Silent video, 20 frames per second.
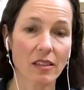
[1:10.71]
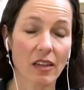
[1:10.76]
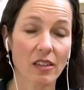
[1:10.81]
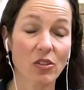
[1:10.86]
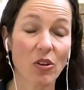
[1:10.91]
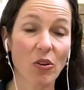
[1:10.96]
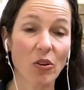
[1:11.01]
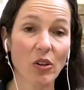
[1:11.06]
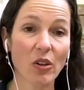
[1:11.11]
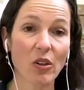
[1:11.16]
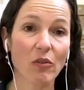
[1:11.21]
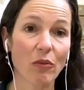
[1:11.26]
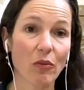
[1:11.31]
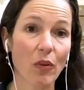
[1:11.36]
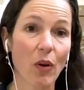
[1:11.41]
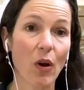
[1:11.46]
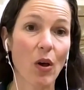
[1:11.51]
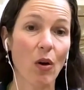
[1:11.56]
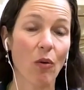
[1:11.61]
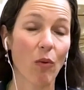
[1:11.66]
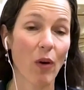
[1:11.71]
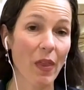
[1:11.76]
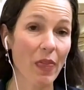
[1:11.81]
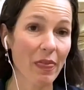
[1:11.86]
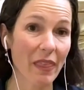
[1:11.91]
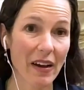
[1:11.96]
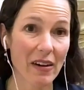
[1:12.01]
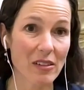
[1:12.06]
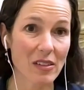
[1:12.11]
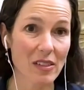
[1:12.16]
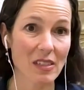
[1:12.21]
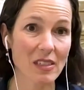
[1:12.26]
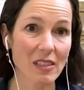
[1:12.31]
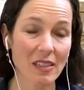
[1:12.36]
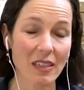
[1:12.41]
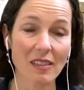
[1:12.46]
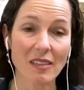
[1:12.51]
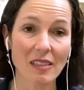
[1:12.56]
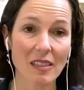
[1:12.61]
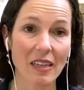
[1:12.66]
a total of
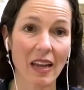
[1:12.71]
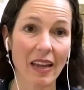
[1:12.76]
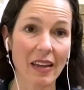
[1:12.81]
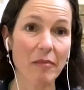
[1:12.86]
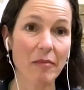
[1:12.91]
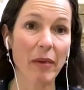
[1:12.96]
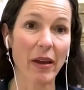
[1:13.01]
1,069